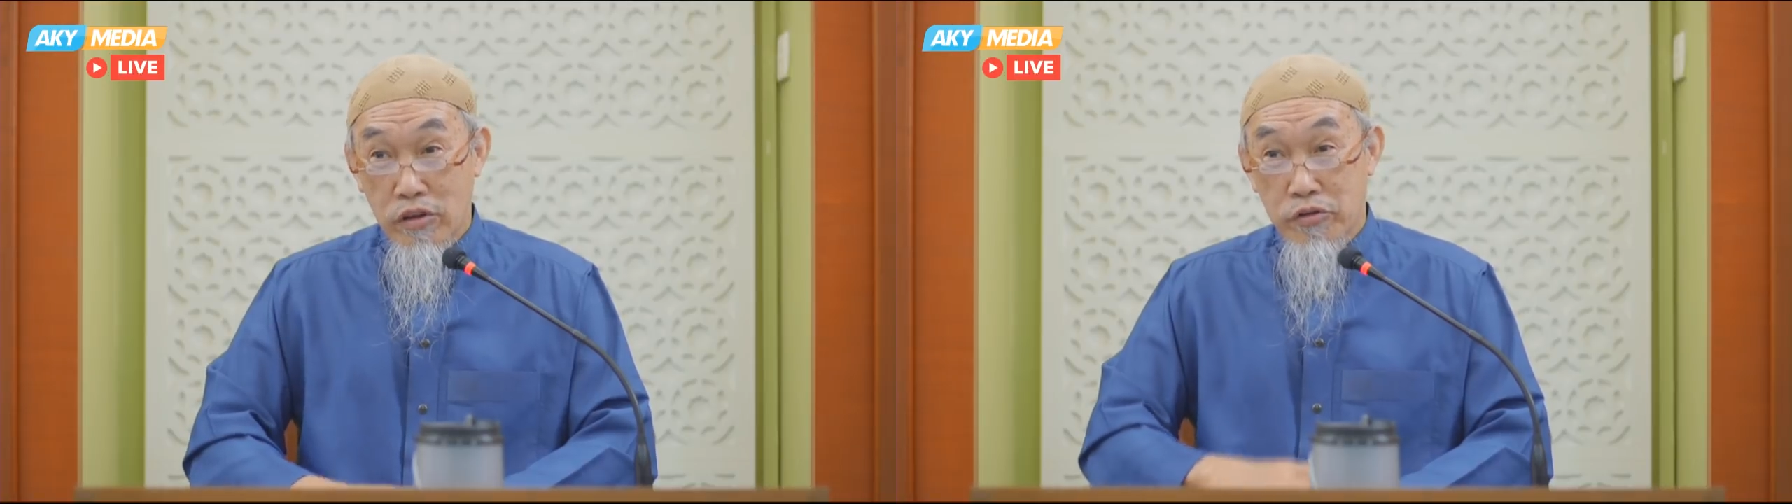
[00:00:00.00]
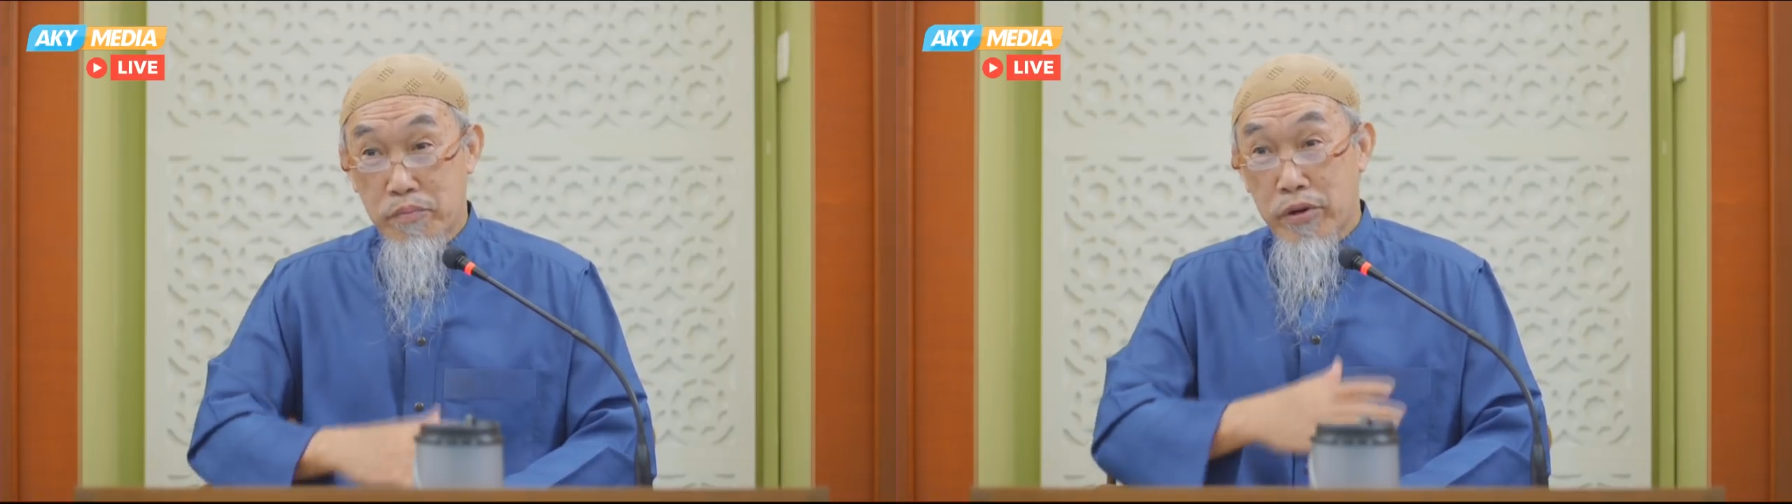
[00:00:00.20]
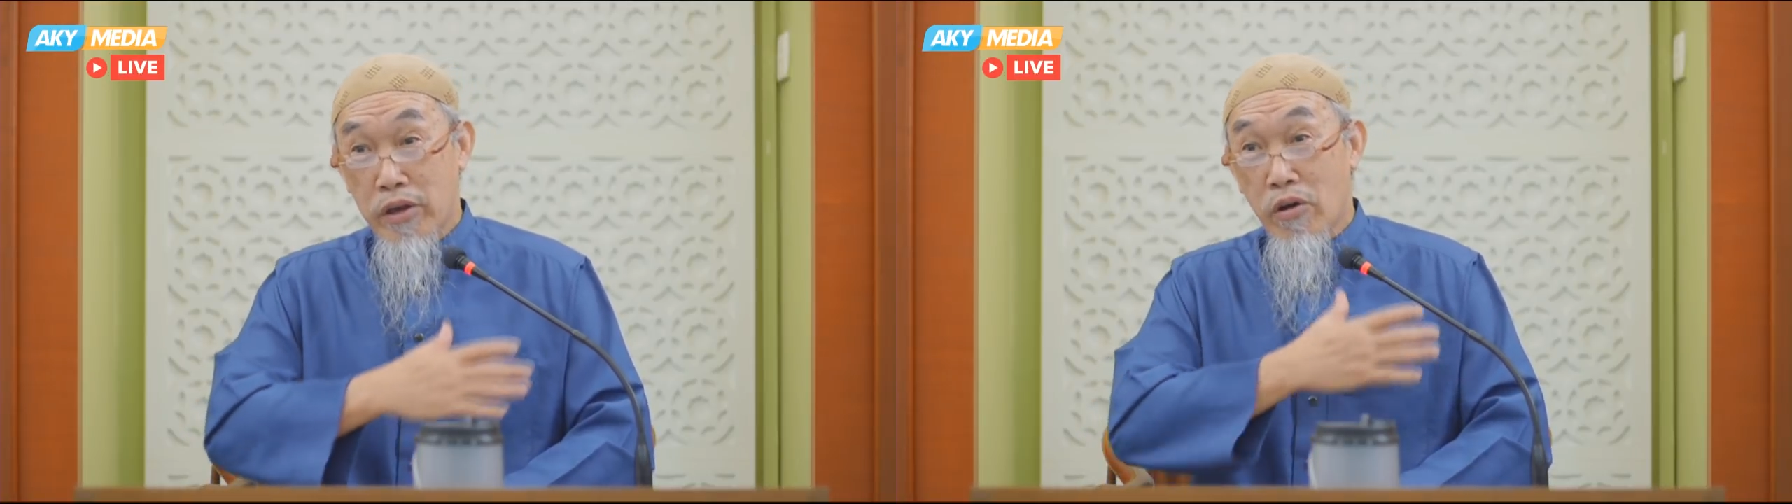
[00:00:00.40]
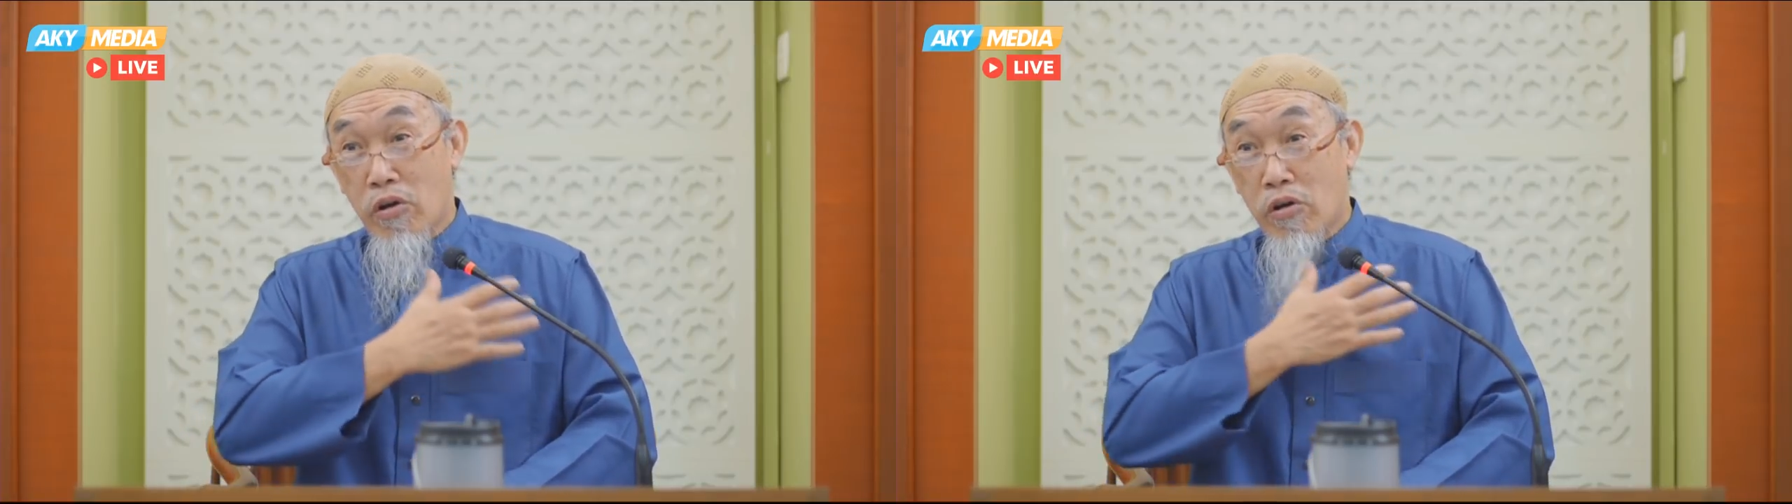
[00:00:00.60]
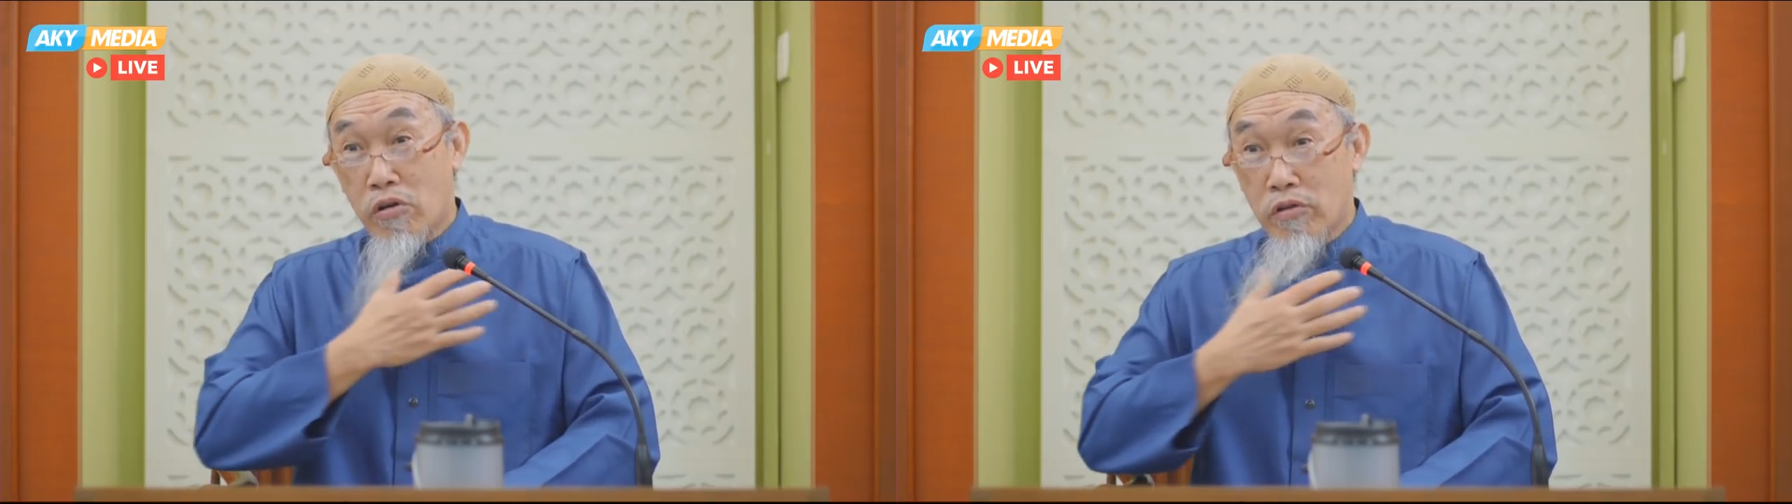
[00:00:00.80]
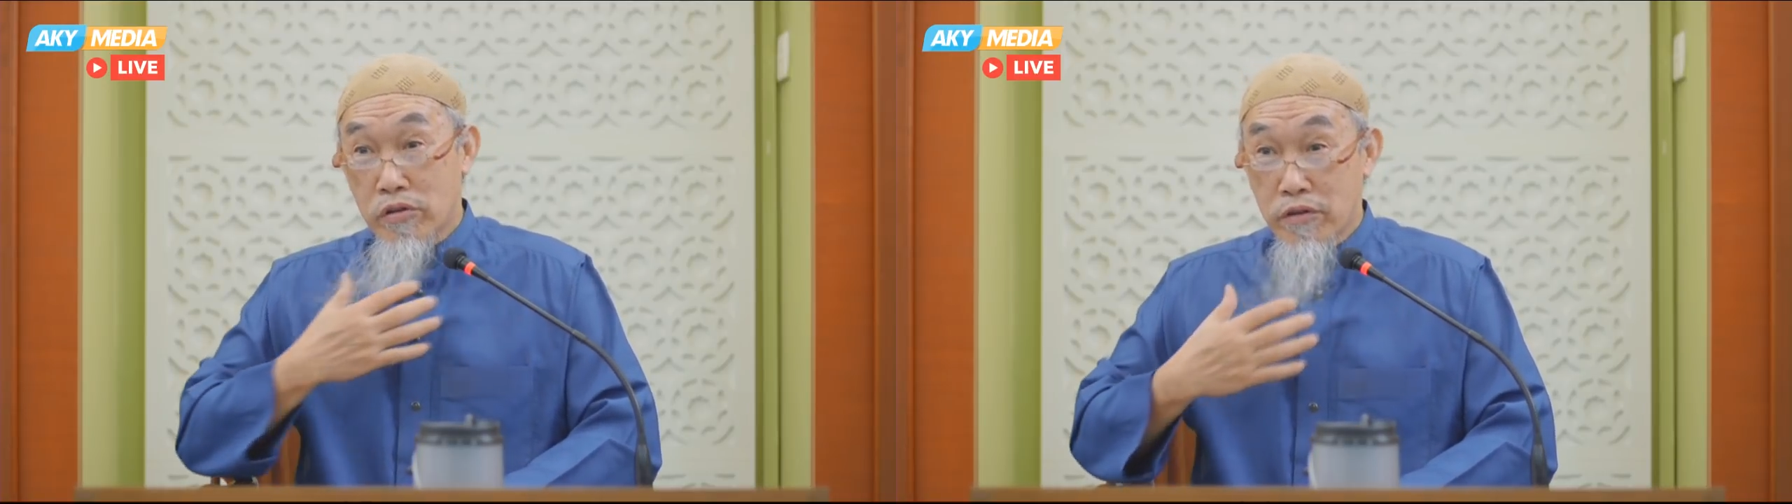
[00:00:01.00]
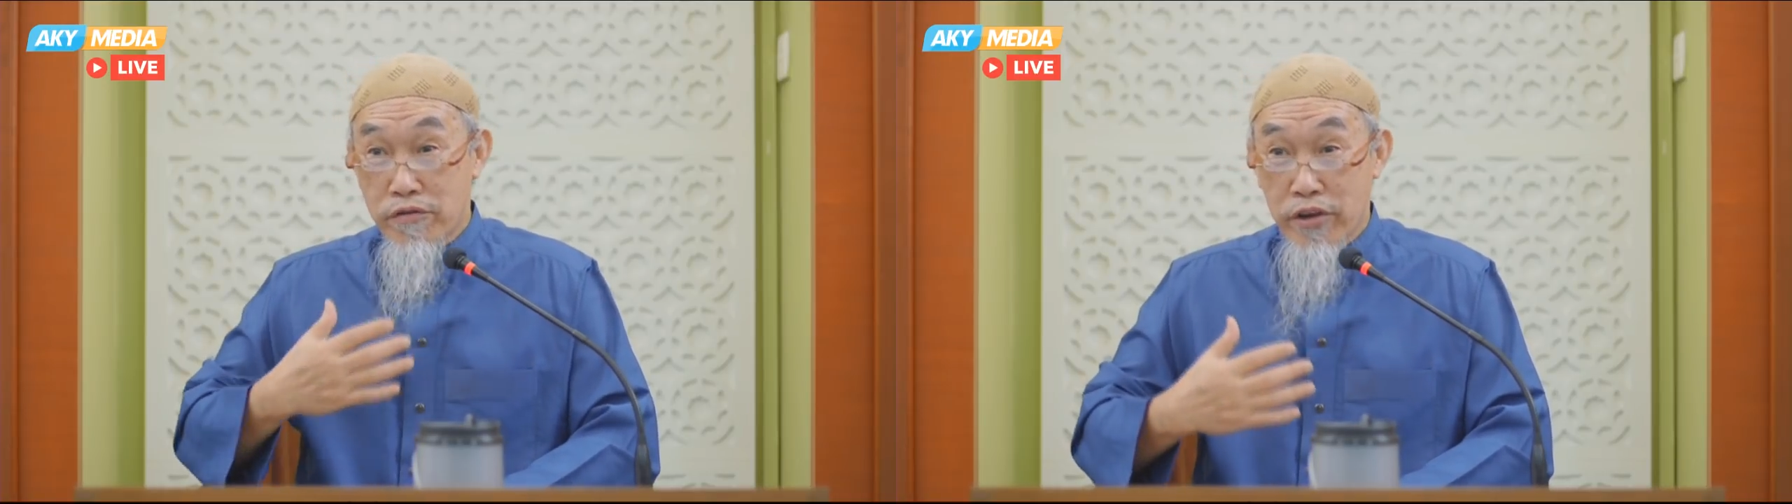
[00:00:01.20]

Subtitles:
they spray all the